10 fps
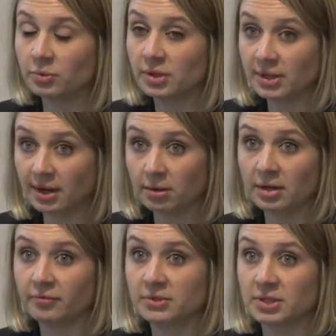with the
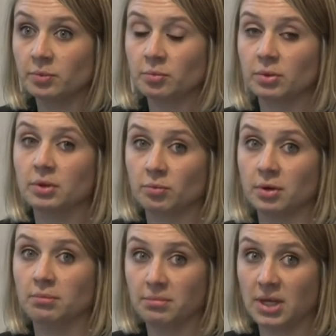caregivers, and we really
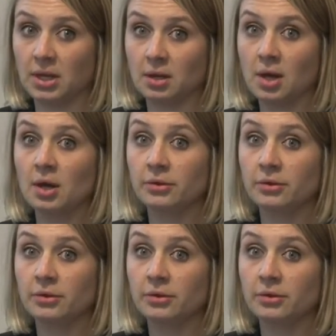want to meet